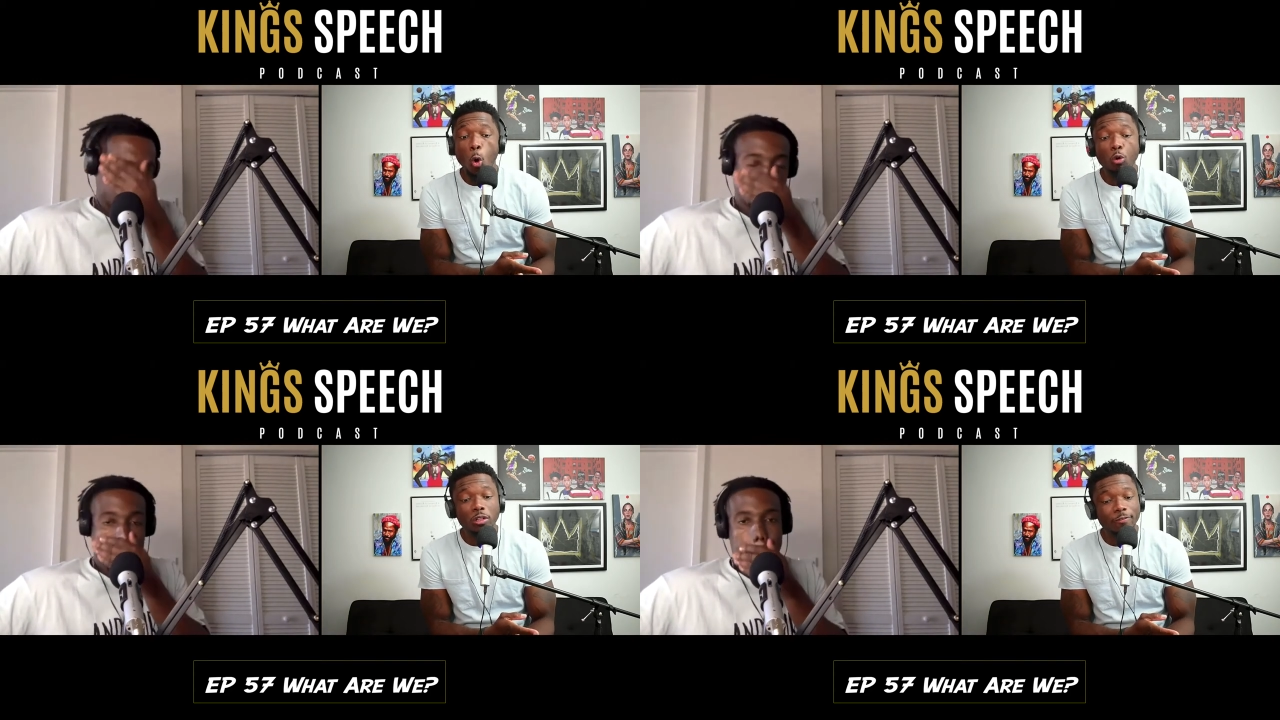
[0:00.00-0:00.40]

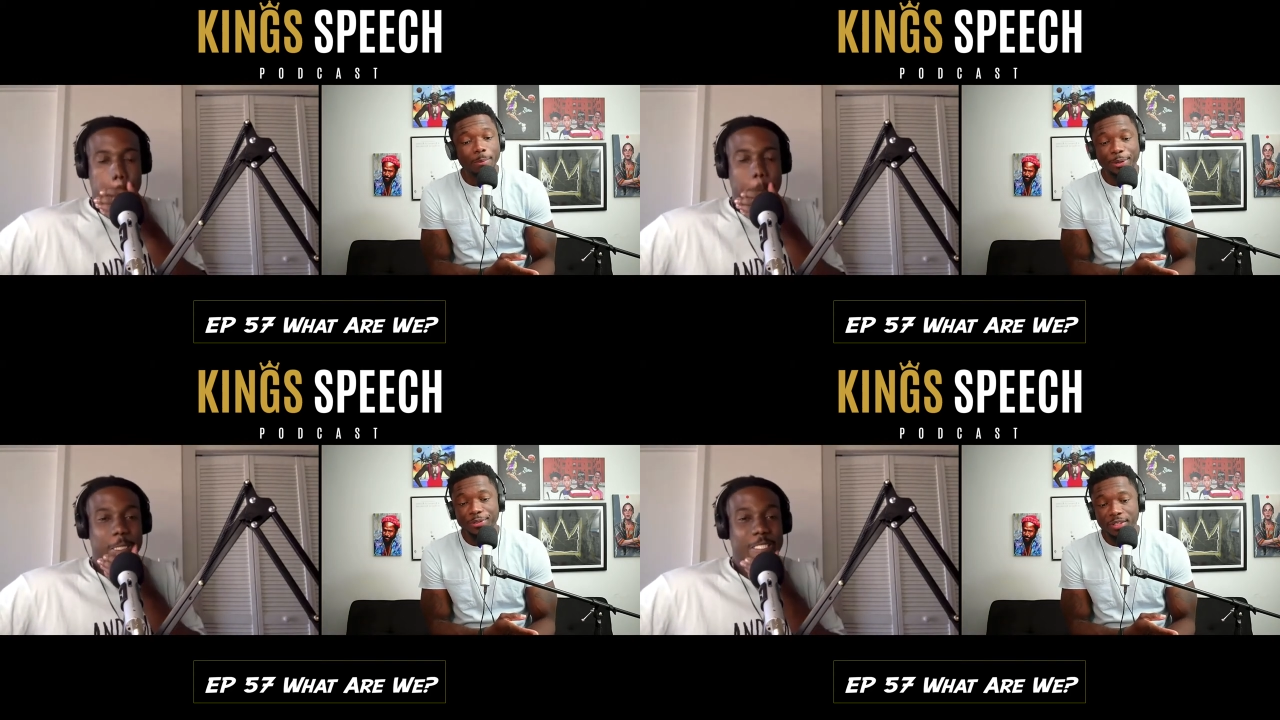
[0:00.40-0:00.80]
Speaker 1: different
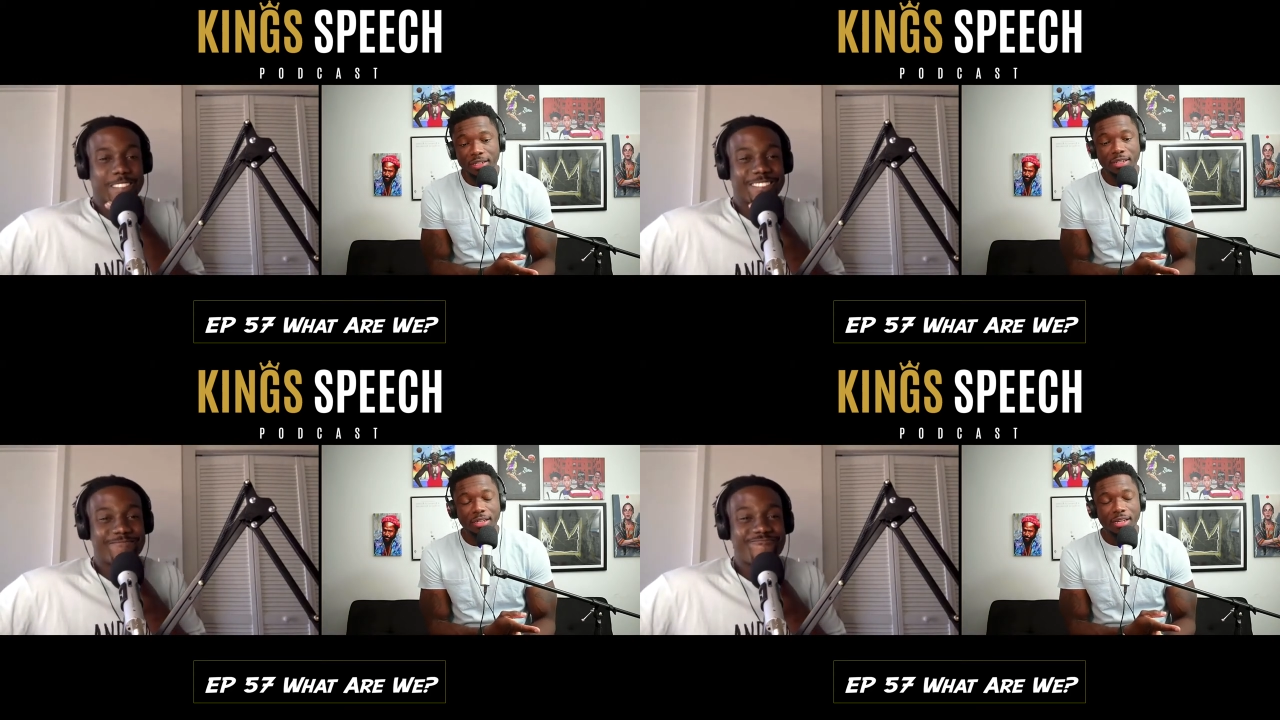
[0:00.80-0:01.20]
person.
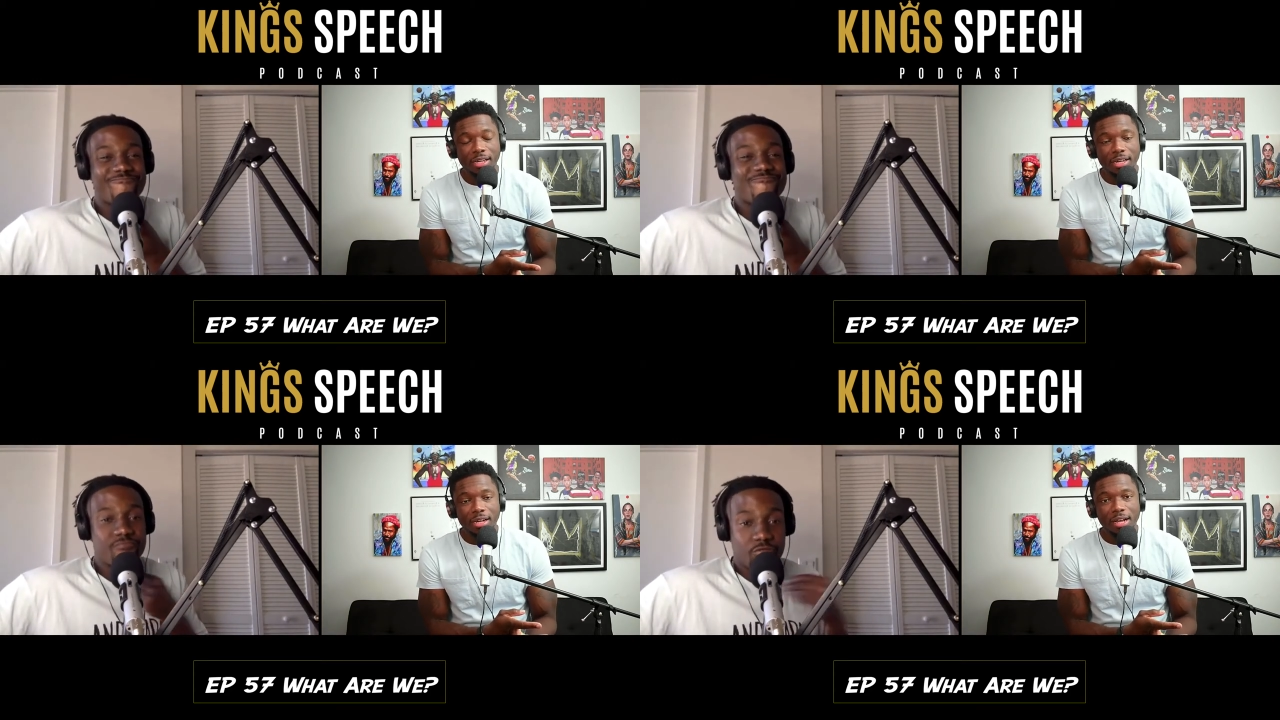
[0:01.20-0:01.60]

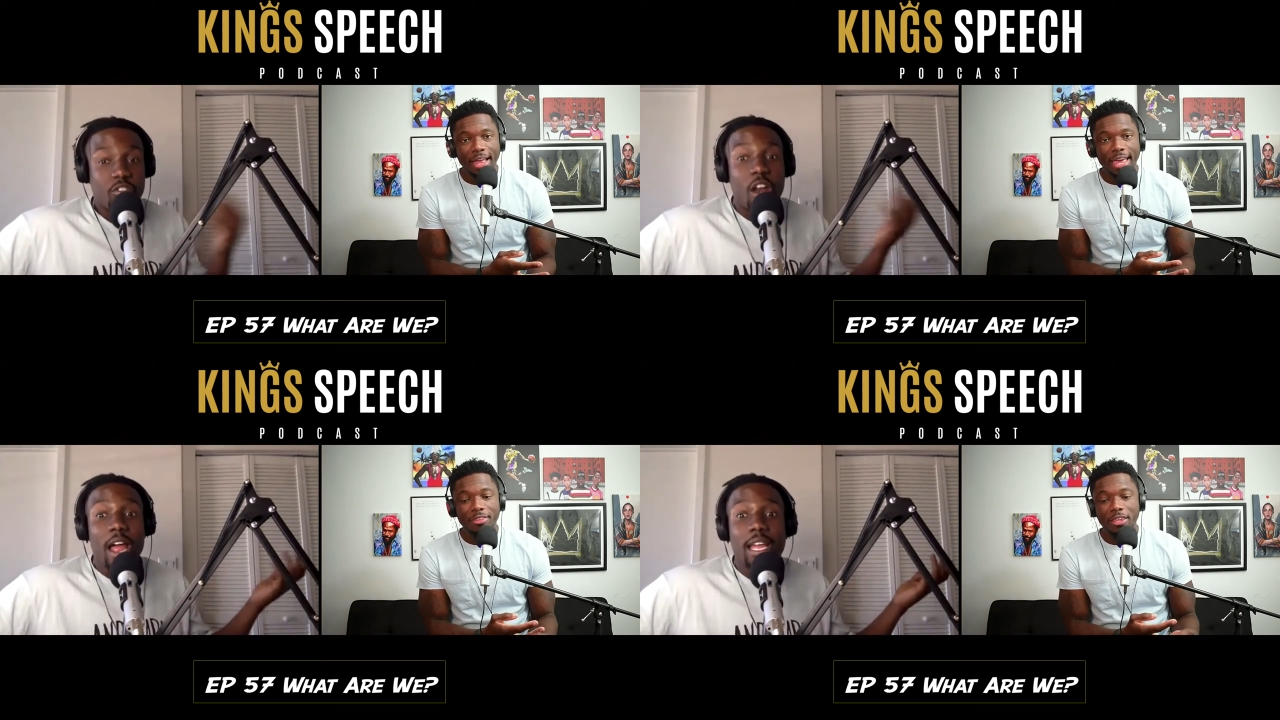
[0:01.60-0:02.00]

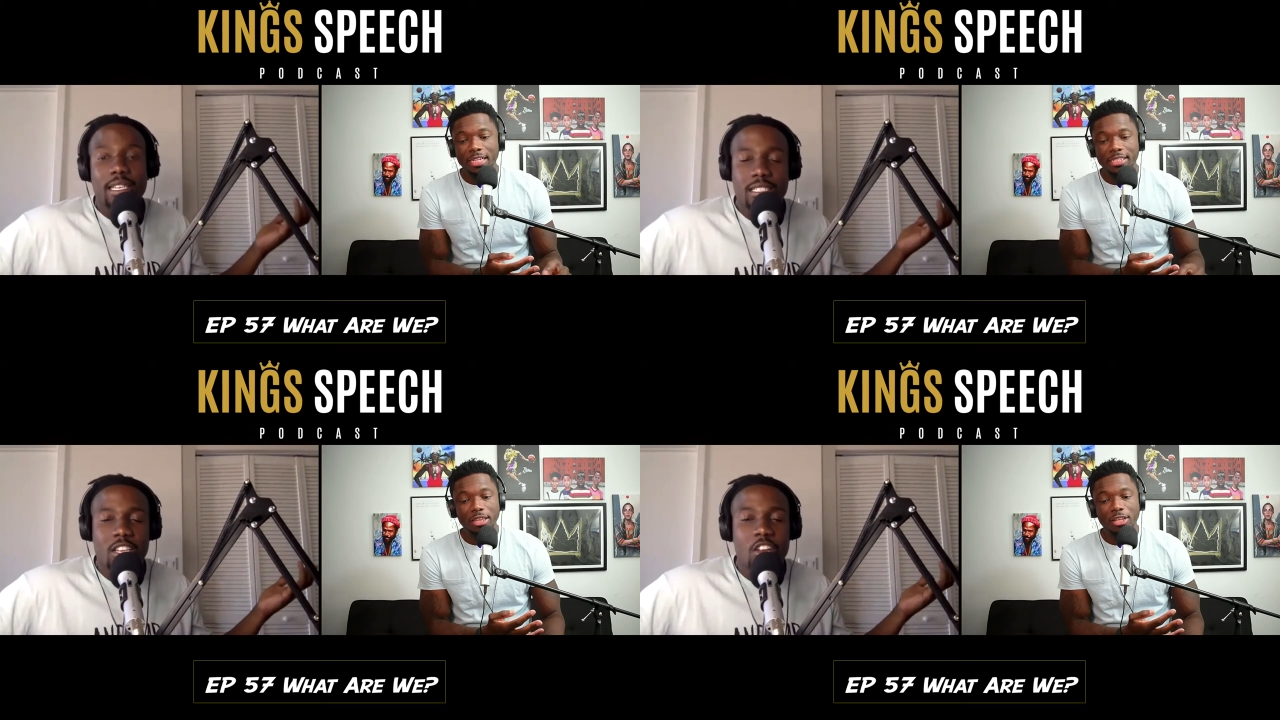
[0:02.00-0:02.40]
Right.
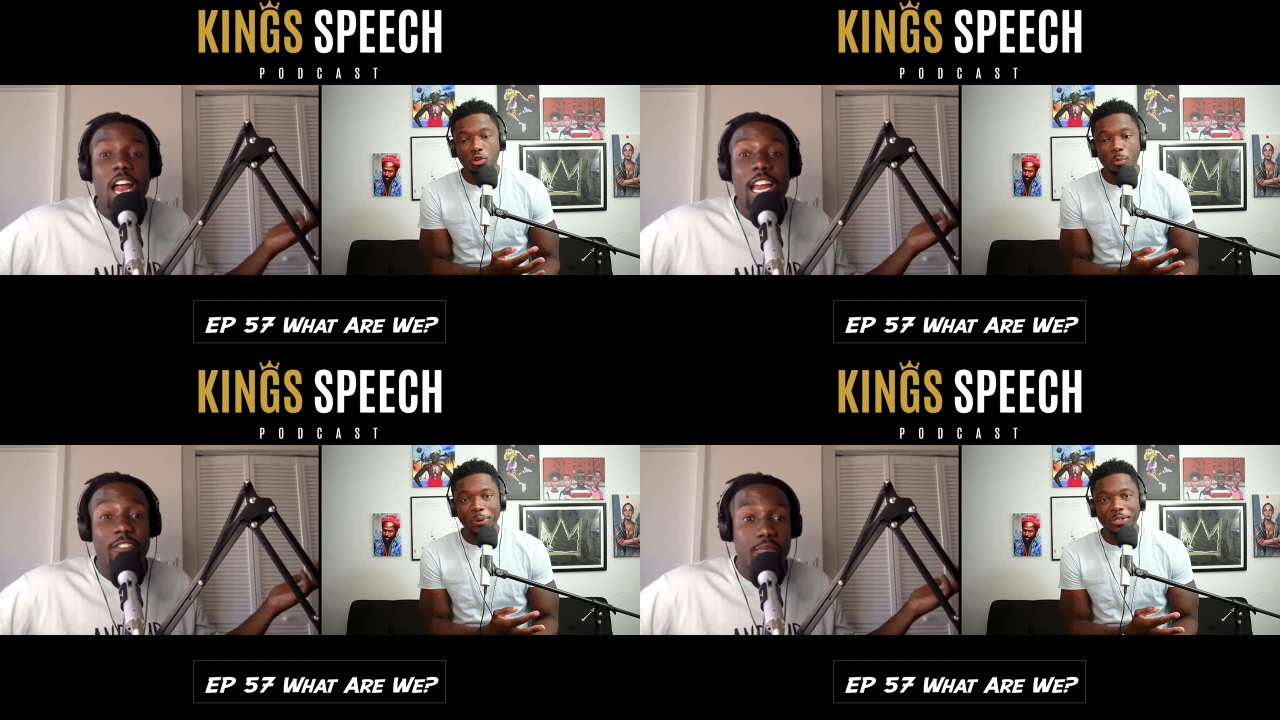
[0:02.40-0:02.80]
They're not
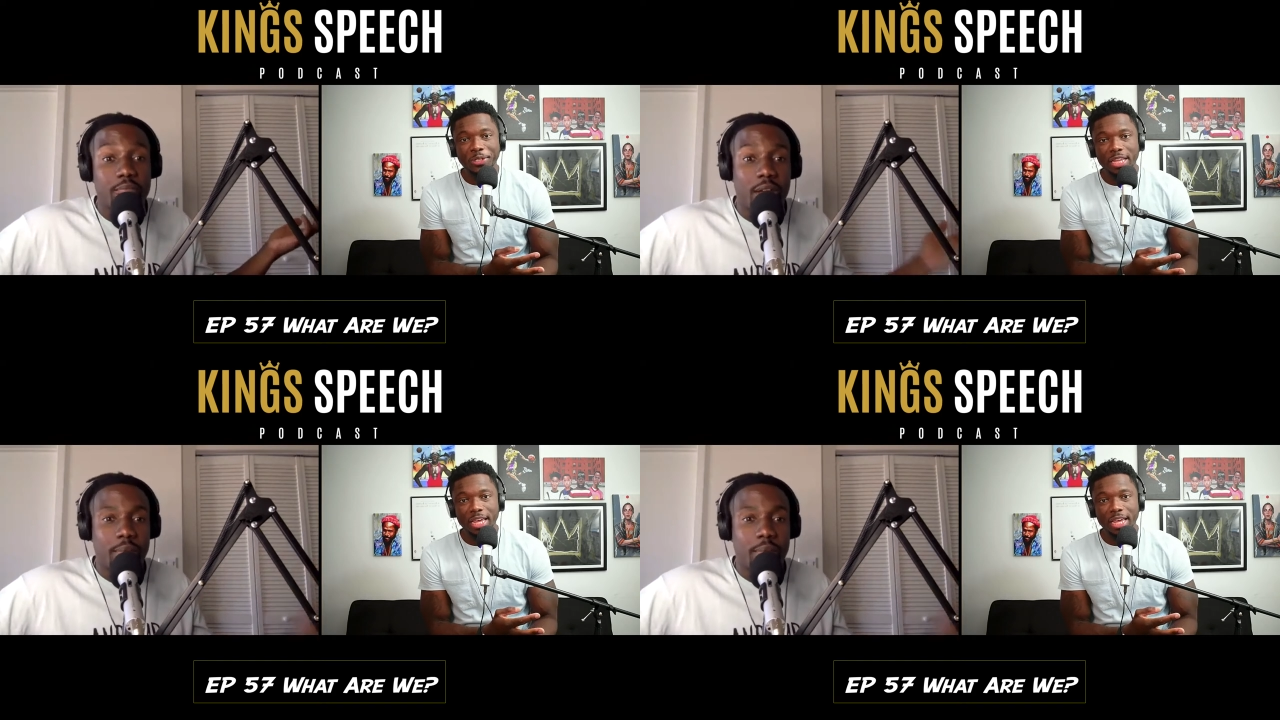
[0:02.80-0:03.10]
even prepped.